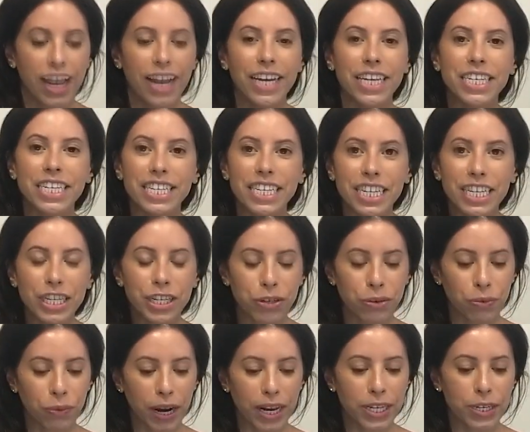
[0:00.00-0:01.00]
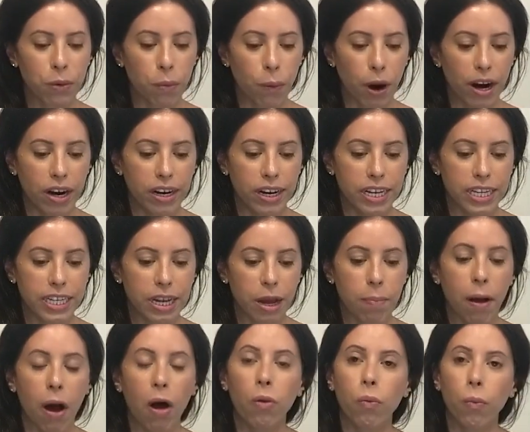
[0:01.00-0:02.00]
It seeks to raise awareness
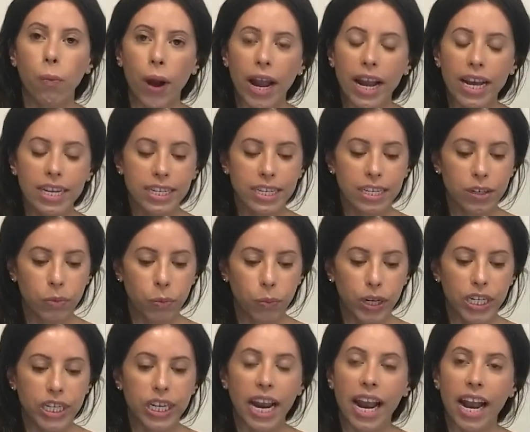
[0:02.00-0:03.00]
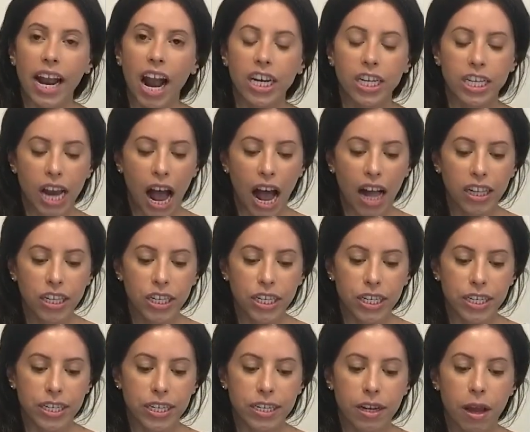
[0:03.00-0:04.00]
about ways in which AI
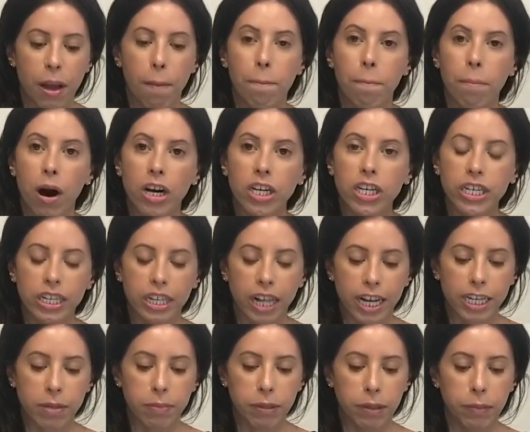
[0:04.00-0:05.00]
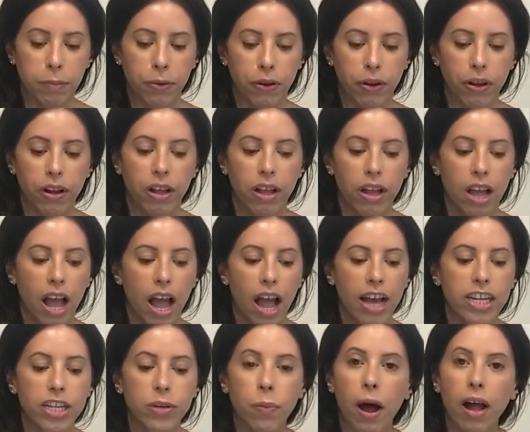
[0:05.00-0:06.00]
challenges marginalized people,
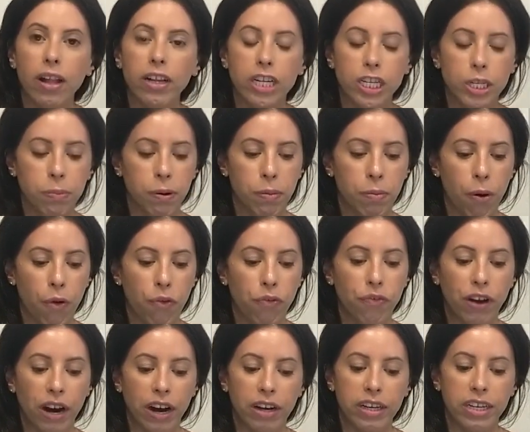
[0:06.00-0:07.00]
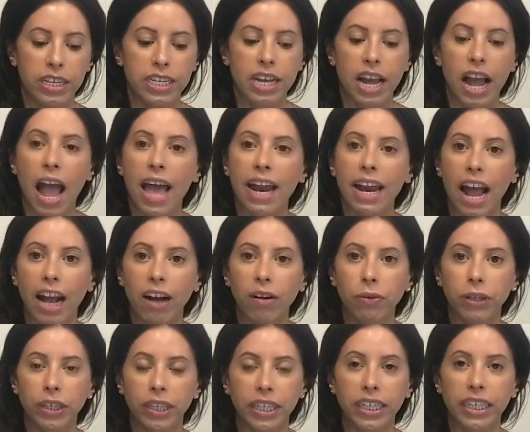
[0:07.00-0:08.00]
as well as promote fairness and
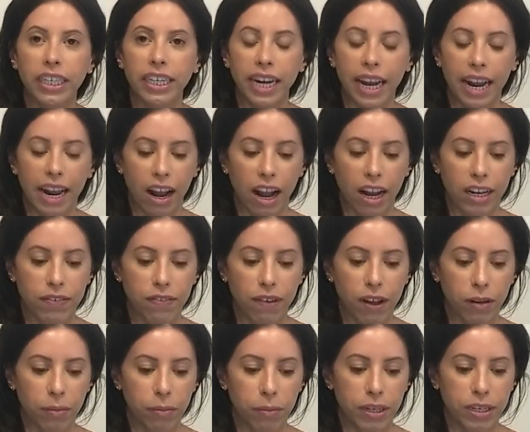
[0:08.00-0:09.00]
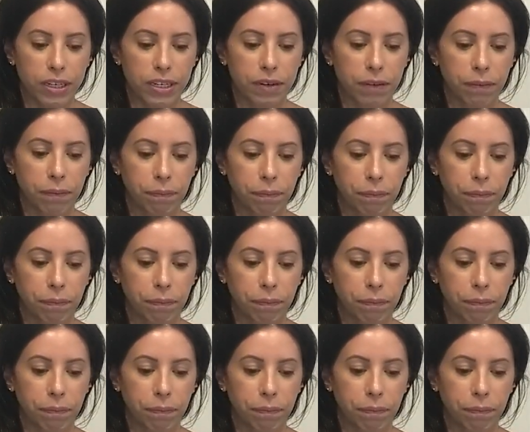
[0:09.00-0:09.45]
equity in AI development.